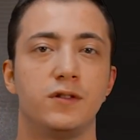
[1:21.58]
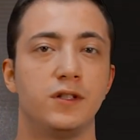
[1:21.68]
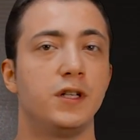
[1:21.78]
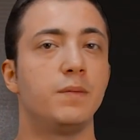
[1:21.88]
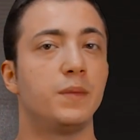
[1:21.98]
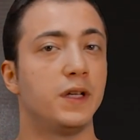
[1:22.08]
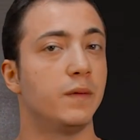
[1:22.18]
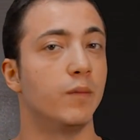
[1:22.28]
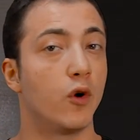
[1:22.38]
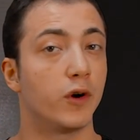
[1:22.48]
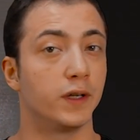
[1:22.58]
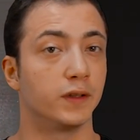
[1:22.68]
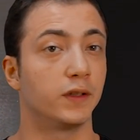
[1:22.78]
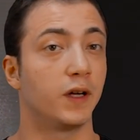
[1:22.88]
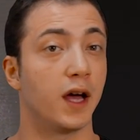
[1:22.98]
J.P.
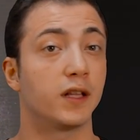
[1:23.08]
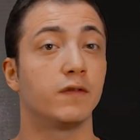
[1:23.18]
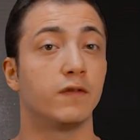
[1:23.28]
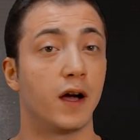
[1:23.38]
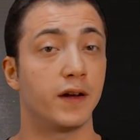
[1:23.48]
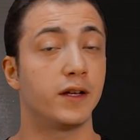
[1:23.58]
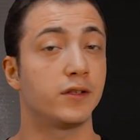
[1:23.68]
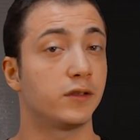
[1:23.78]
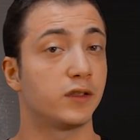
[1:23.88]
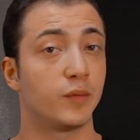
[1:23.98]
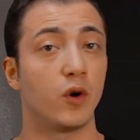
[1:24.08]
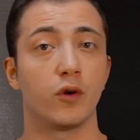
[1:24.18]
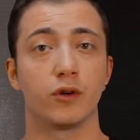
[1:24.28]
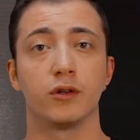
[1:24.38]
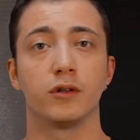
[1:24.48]
Morgan, cut financial
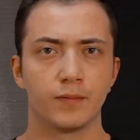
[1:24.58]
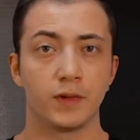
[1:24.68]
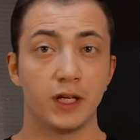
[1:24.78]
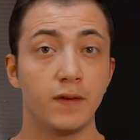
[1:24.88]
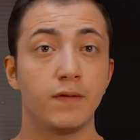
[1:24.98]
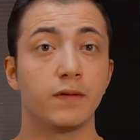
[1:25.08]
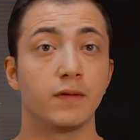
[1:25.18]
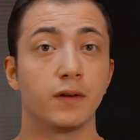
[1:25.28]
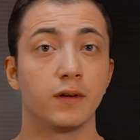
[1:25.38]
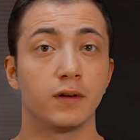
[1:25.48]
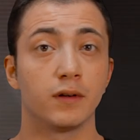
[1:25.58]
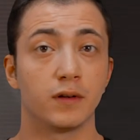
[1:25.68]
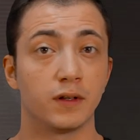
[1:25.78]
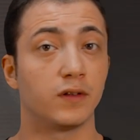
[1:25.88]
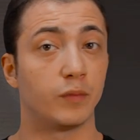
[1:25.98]
support. If
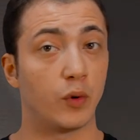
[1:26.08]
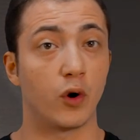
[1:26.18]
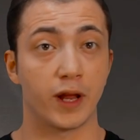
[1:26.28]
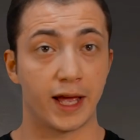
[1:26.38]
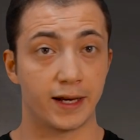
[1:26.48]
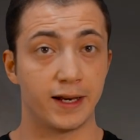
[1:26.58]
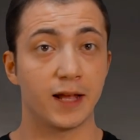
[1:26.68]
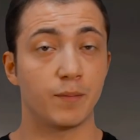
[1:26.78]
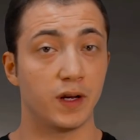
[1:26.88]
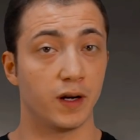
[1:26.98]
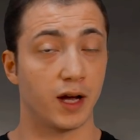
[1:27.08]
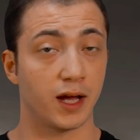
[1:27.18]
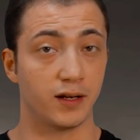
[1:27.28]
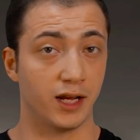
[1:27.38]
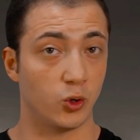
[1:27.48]
the support had not been
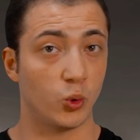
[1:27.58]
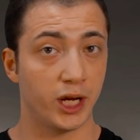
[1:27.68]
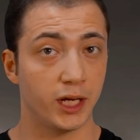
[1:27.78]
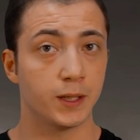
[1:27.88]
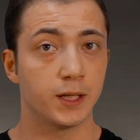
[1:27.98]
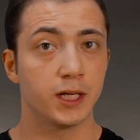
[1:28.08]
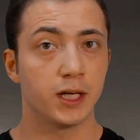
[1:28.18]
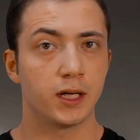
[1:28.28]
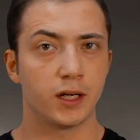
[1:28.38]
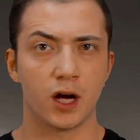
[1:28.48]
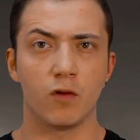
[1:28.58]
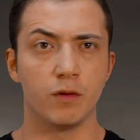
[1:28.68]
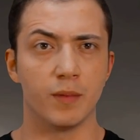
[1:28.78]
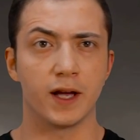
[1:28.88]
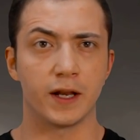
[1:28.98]
cut that way, now we
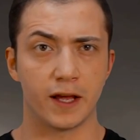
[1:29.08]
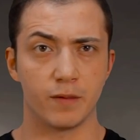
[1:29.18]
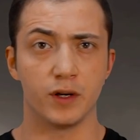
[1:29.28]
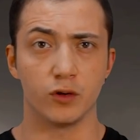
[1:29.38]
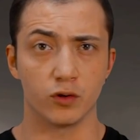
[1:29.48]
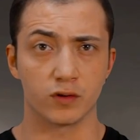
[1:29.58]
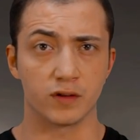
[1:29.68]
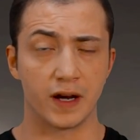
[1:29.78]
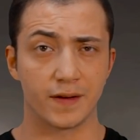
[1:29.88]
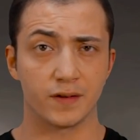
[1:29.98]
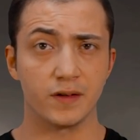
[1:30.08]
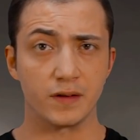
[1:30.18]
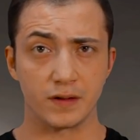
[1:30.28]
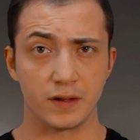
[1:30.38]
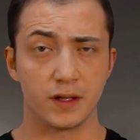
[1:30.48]
might have been using
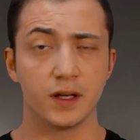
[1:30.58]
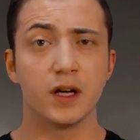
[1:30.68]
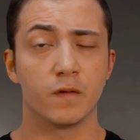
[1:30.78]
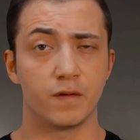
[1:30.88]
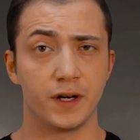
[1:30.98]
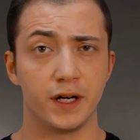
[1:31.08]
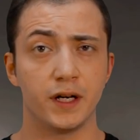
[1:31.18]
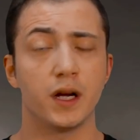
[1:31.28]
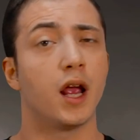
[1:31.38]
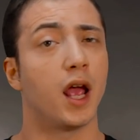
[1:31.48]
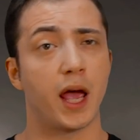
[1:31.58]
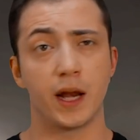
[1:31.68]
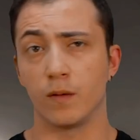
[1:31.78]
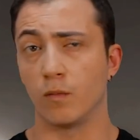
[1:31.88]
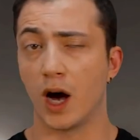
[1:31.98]
electricity free
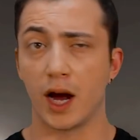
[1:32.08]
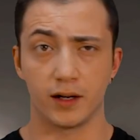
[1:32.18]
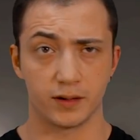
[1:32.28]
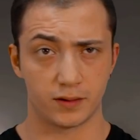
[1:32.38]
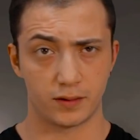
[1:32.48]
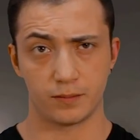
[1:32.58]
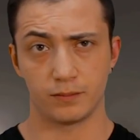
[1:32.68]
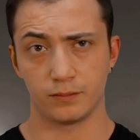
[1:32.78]
and wireless.